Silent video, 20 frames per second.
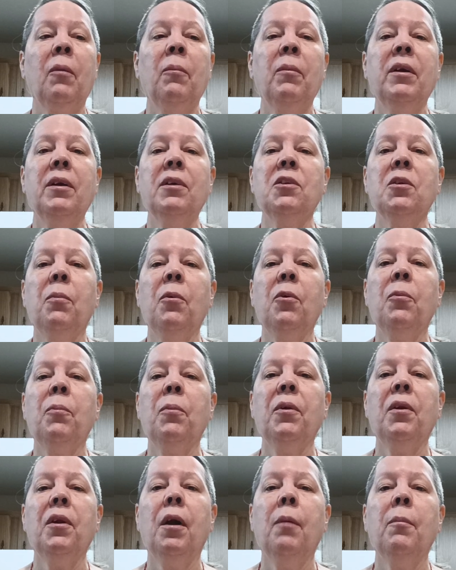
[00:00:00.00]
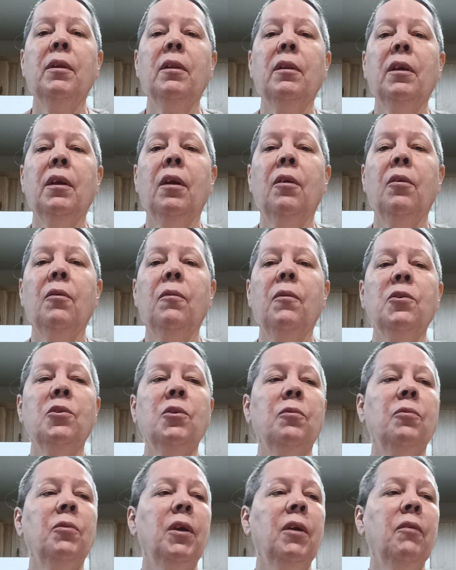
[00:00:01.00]
because they're both predominantly
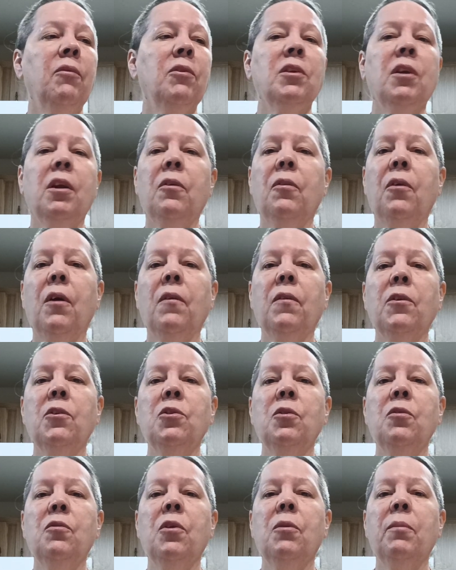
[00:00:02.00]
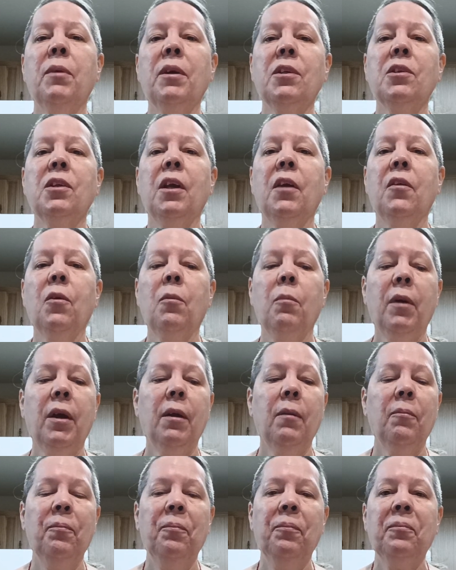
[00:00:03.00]
artificial flavors, and I thought the two of them mixed together
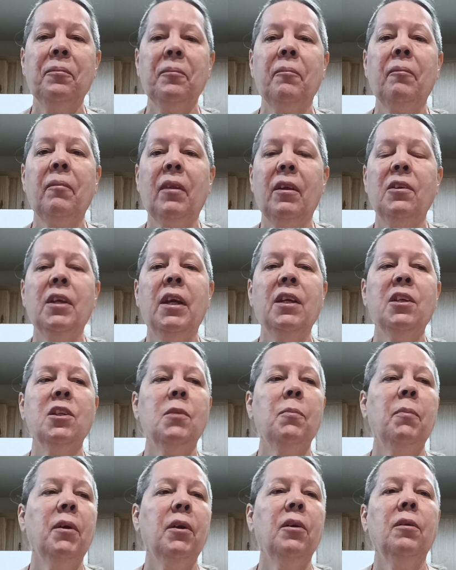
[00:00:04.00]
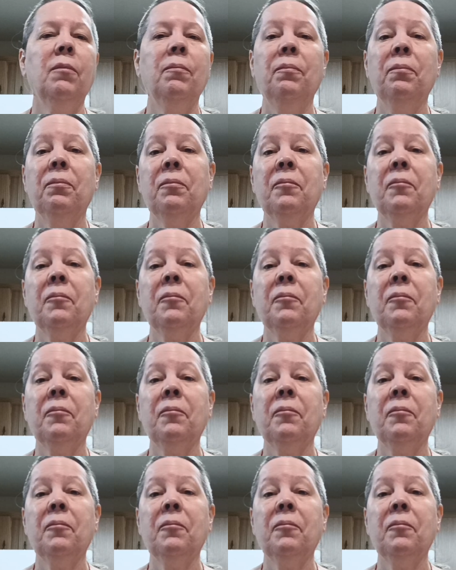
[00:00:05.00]
might taste better.